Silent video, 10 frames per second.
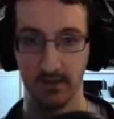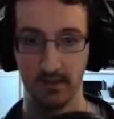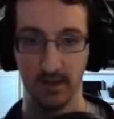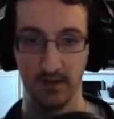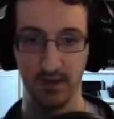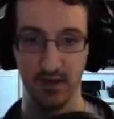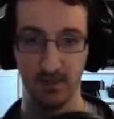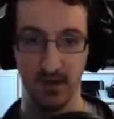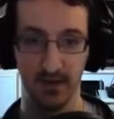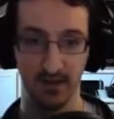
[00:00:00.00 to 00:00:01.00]
the first
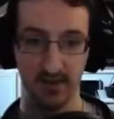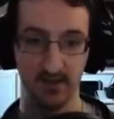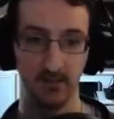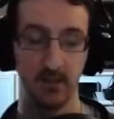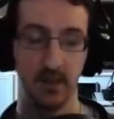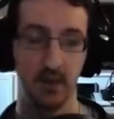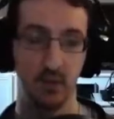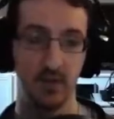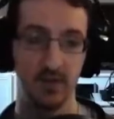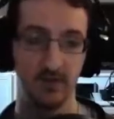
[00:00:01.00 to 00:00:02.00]
part of it,
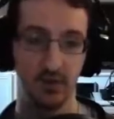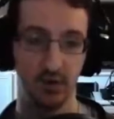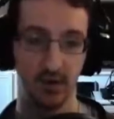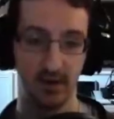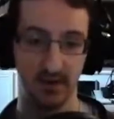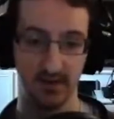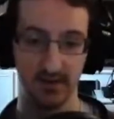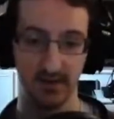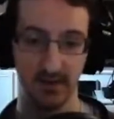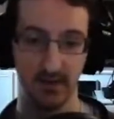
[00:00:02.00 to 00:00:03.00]
with this Photon Art,
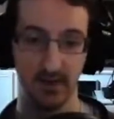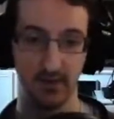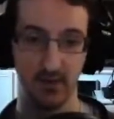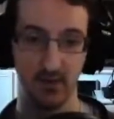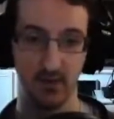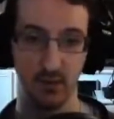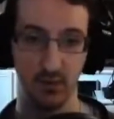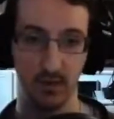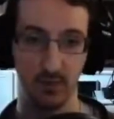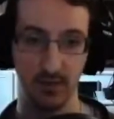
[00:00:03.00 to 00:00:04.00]
if you do it
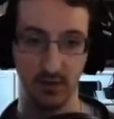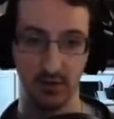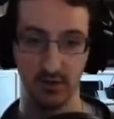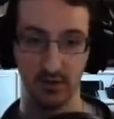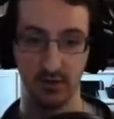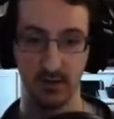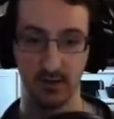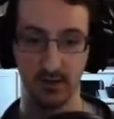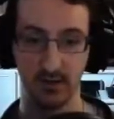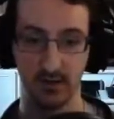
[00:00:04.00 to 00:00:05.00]
without being locked onto
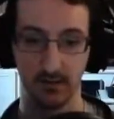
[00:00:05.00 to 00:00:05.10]
anything,